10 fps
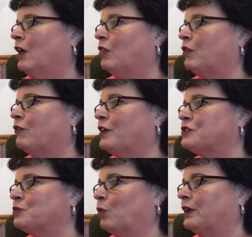The
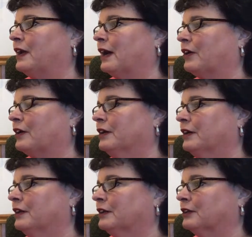first
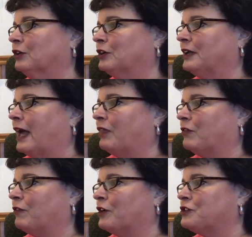woodcutter looked at the
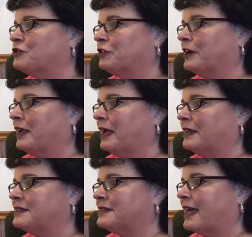first tree
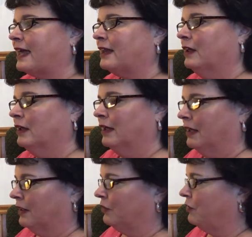and said,
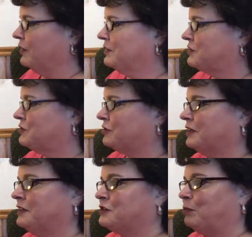"This
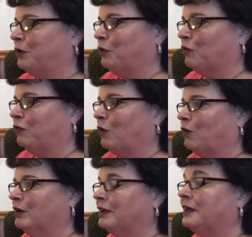tree is
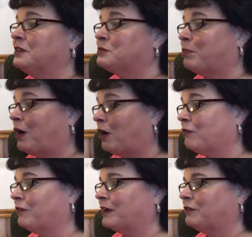beautiful. It is
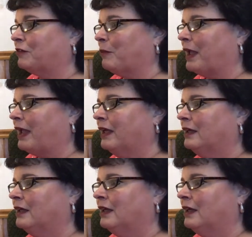perfect for me."